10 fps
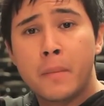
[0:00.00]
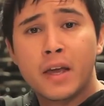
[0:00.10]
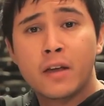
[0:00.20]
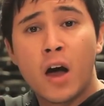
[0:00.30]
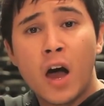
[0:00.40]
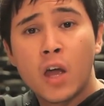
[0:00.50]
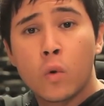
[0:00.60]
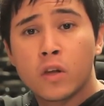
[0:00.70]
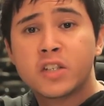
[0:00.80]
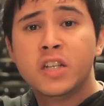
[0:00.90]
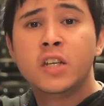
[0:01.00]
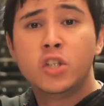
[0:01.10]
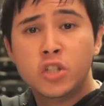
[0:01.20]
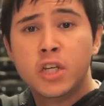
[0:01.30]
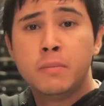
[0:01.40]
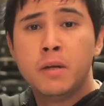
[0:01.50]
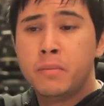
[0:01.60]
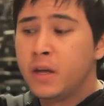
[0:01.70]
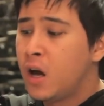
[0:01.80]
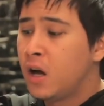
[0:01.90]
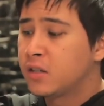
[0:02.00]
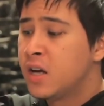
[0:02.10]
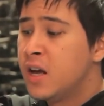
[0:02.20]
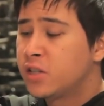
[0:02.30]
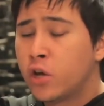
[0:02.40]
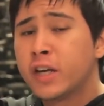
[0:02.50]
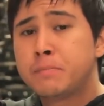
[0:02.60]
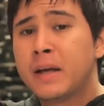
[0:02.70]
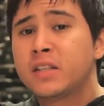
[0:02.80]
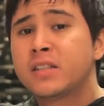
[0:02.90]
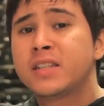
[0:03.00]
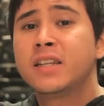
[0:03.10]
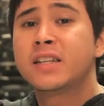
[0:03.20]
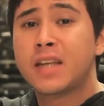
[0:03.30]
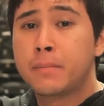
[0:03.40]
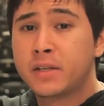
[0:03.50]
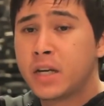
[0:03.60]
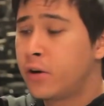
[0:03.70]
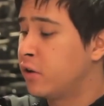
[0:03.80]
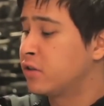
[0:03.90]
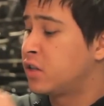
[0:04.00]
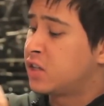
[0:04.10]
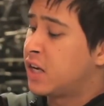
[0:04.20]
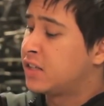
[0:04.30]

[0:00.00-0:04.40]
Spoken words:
And then there's that one, and as much as I hate to admit it,